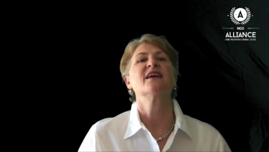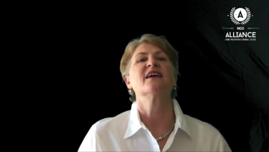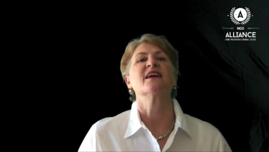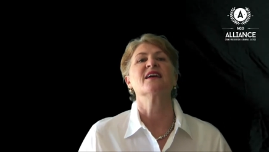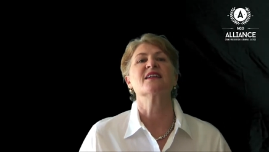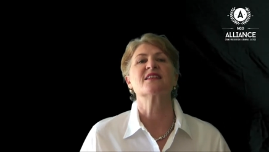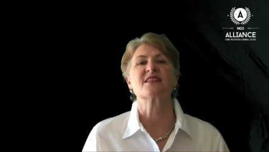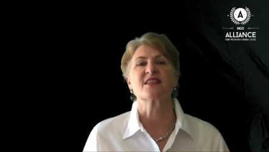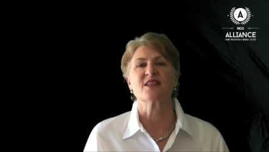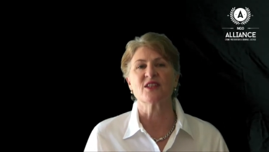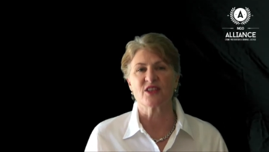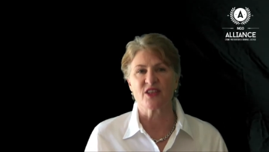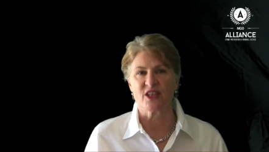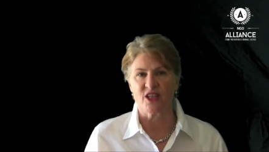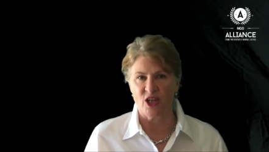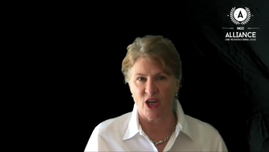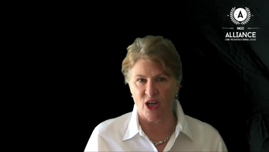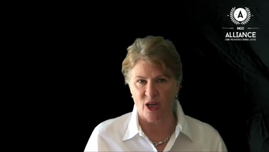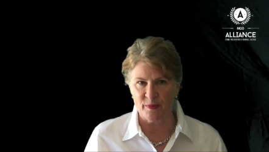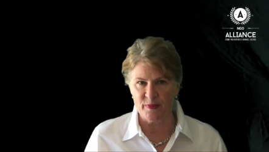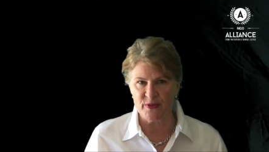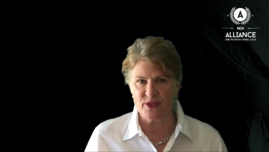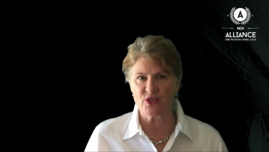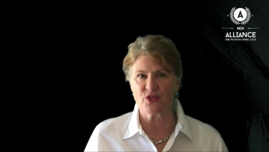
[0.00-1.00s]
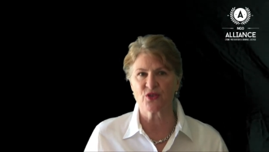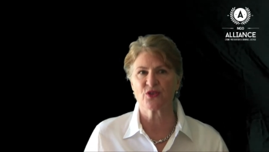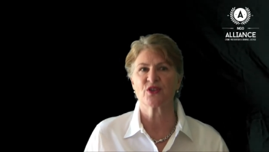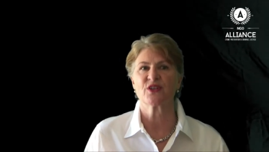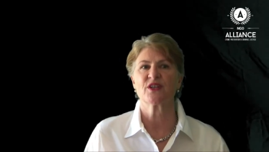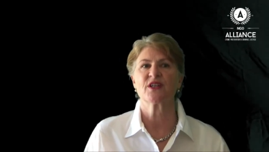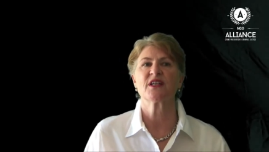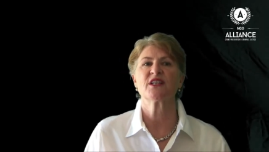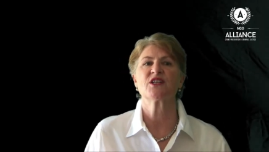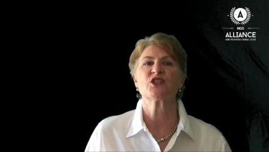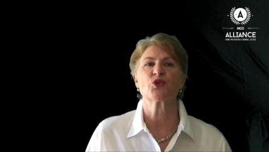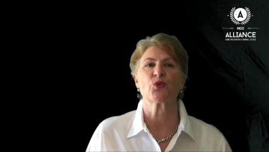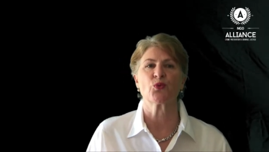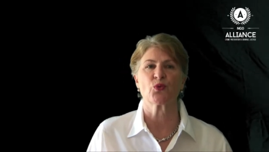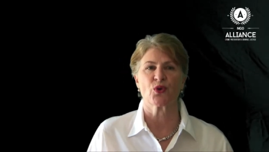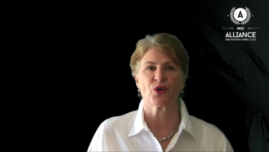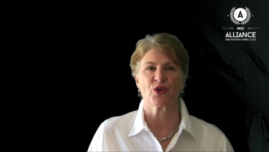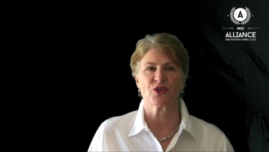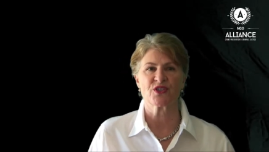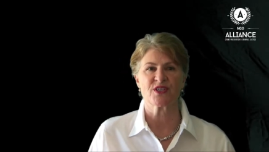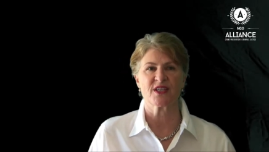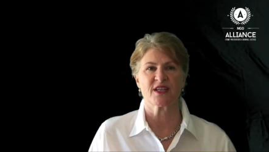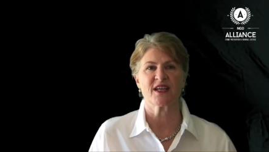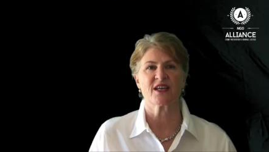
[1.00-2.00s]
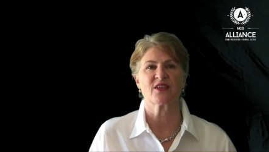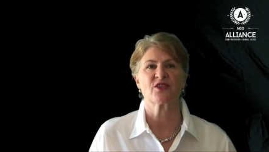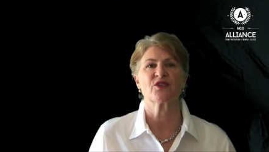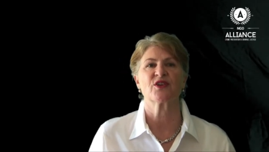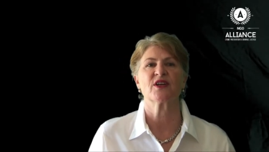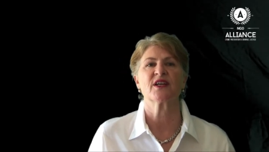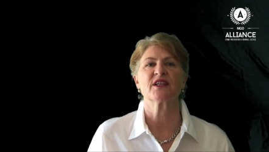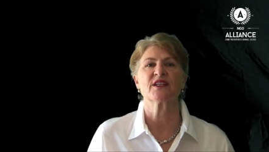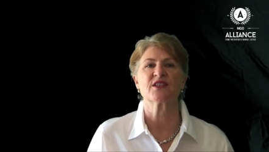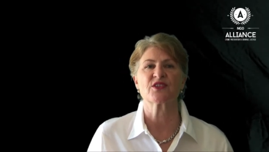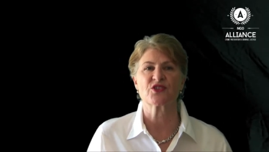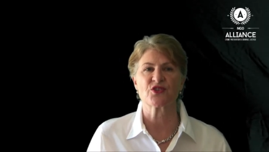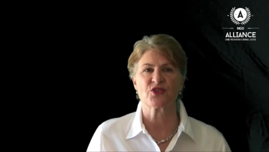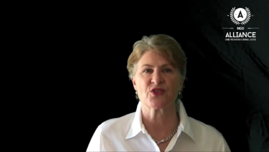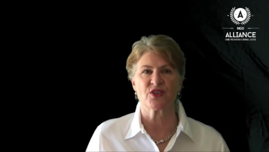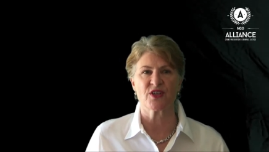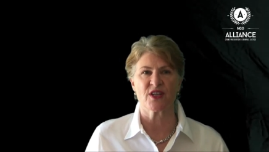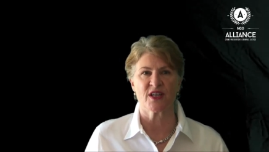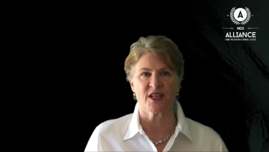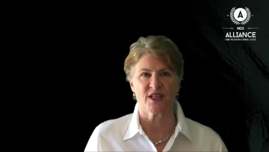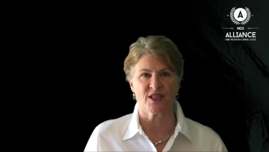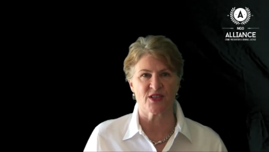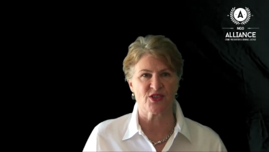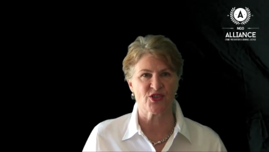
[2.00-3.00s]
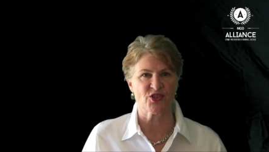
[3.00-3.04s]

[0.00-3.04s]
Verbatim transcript: It's an, the opportunity to work together in a, in a